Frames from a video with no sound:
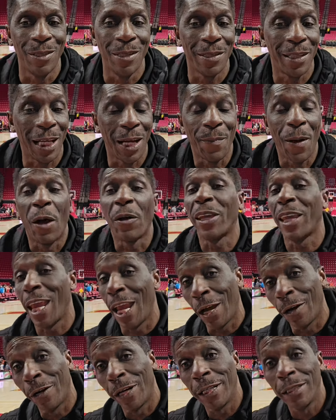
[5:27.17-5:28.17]
When you think about
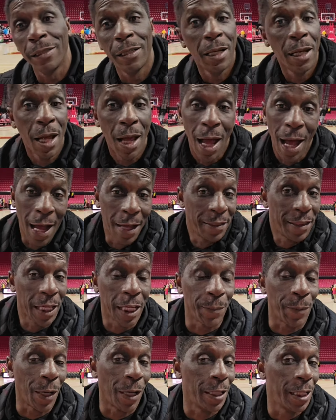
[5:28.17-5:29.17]
caring, I
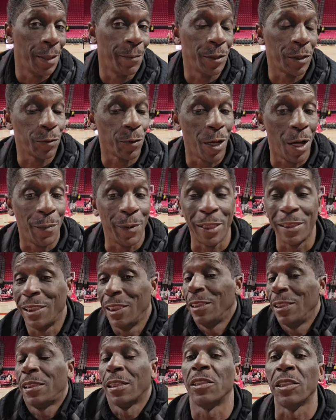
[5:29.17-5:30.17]
think about him as well because
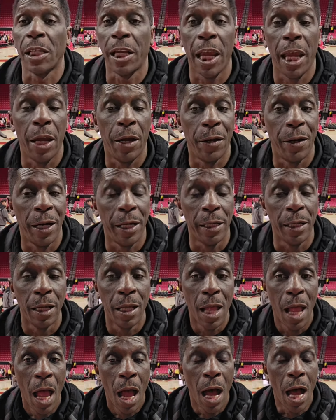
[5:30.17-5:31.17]
he's such a caring
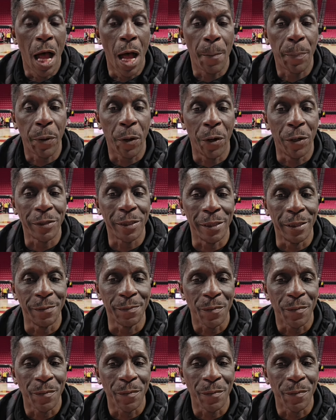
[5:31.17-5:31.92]
uh, person.